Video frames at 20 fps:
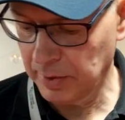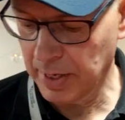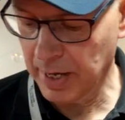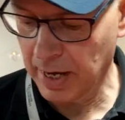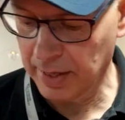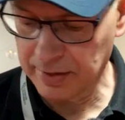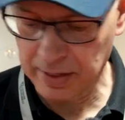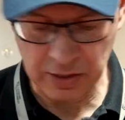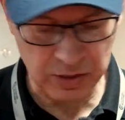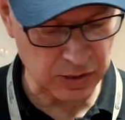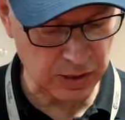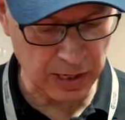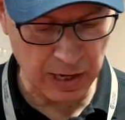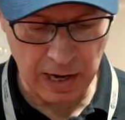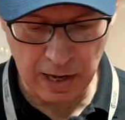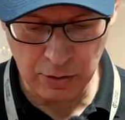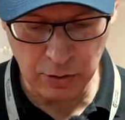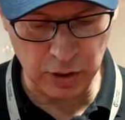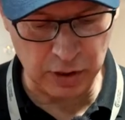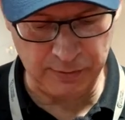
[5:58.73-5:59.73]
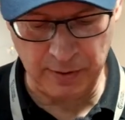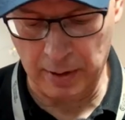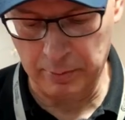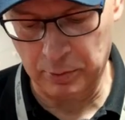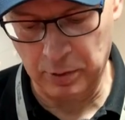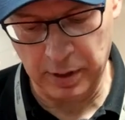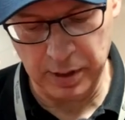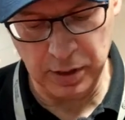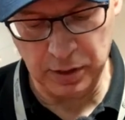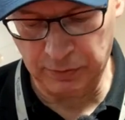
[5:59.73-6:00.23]
Yeah, there's loads of
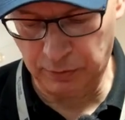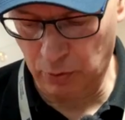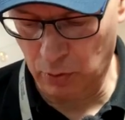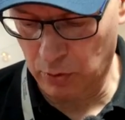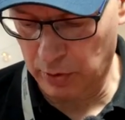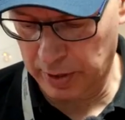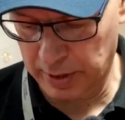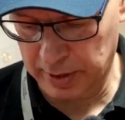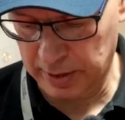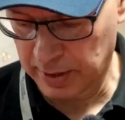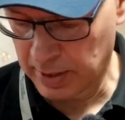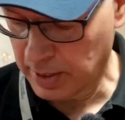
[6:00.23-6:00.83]
upgrades for it.